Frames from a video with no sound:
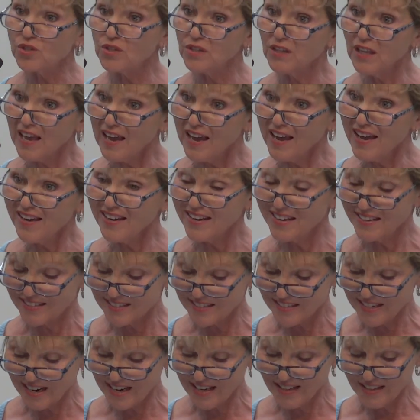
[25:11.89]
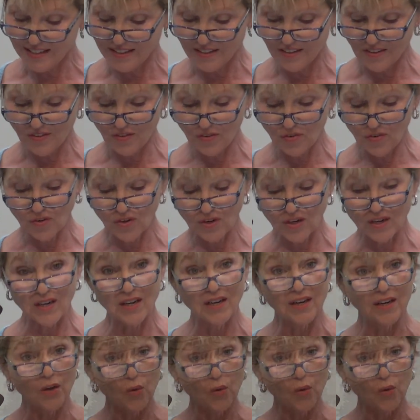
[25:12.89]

led Silent Unity, and it